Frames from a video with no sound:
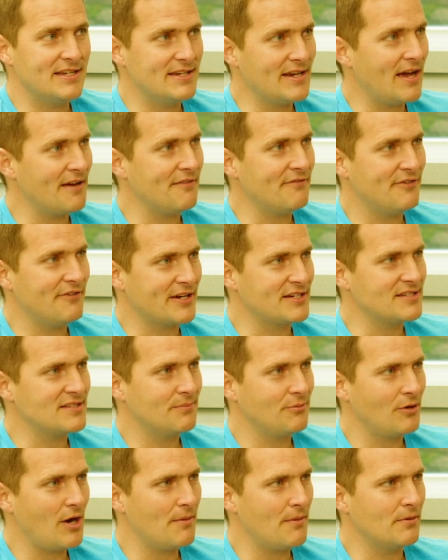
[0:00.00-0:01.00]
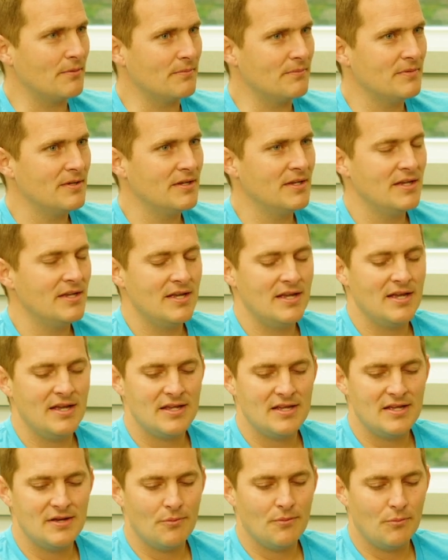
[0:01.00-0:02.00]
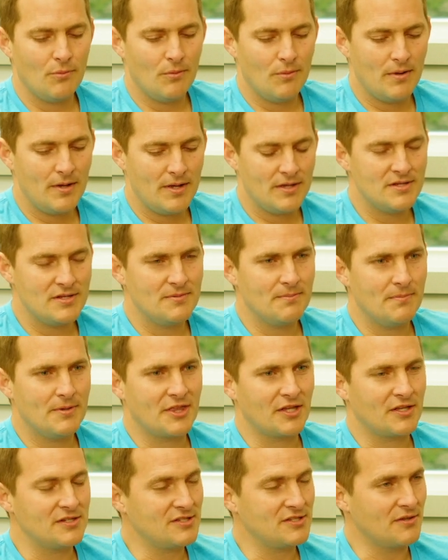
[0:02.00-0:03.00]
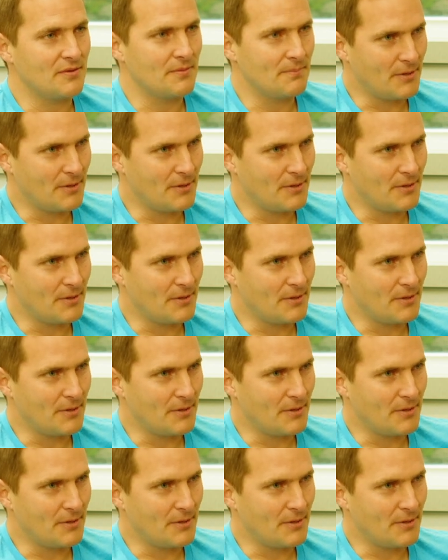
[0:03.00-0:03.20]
did not fix the problem. But the, so,